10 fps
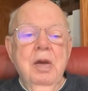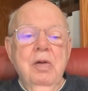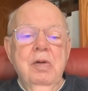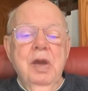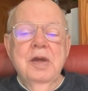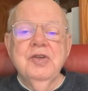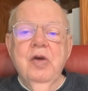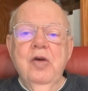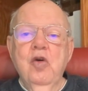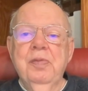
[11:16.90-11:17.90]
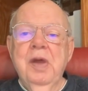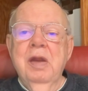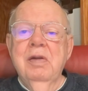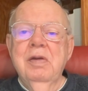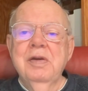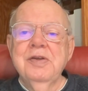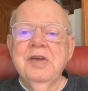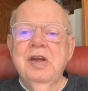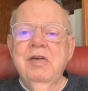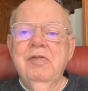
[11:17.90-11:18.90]
Okay, so I hope that is
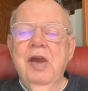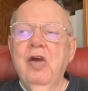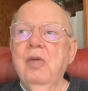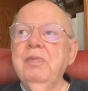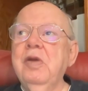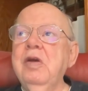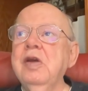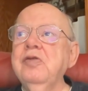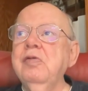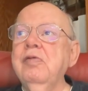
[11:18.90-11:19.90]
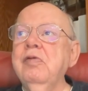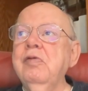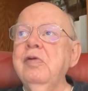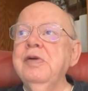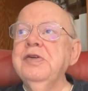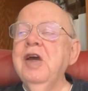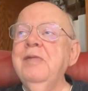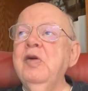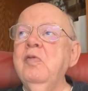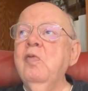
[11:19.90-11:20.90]
enough help to get you through
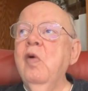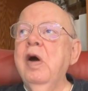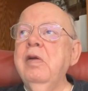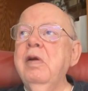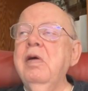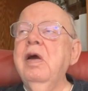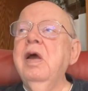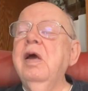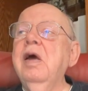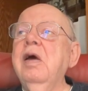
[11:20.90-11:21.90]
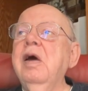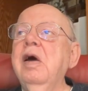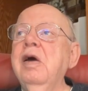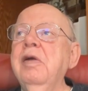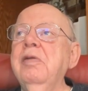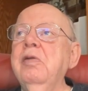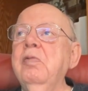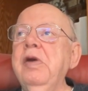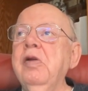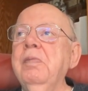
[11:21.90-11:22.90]
assignment 1. The
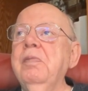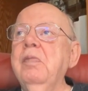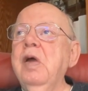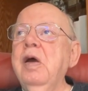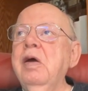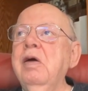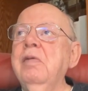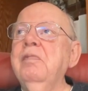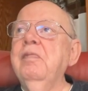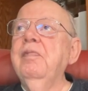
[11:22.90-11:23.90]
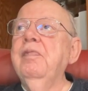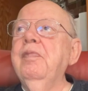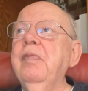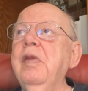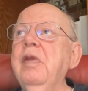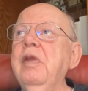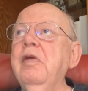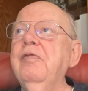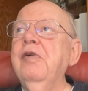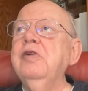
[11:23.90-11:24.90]
real
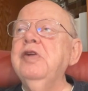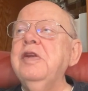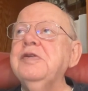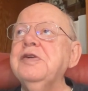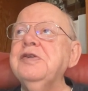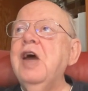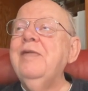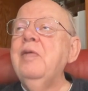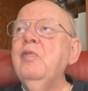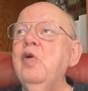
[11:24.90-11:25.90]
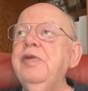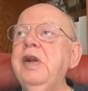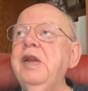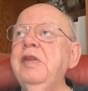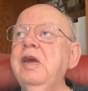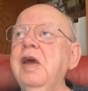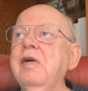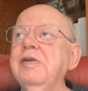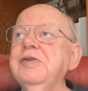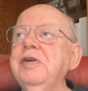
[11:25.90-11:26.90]
the function of this assignment, more than anything
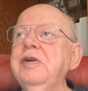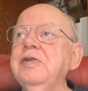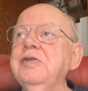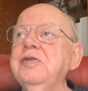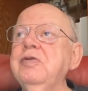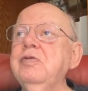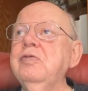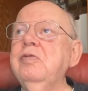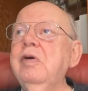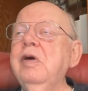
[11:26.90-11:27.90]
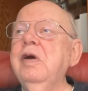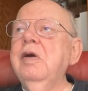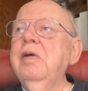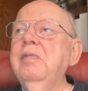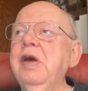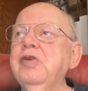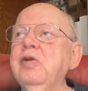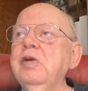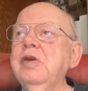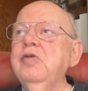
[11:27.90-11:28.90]
else, is to make
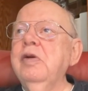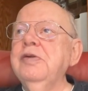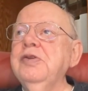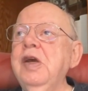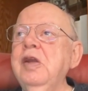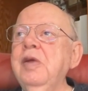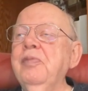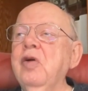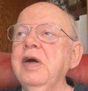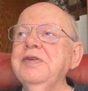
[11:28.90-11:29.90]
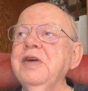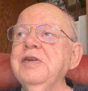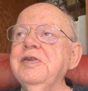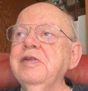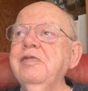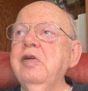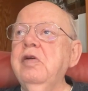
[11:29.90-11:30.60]
sure that you understand the process of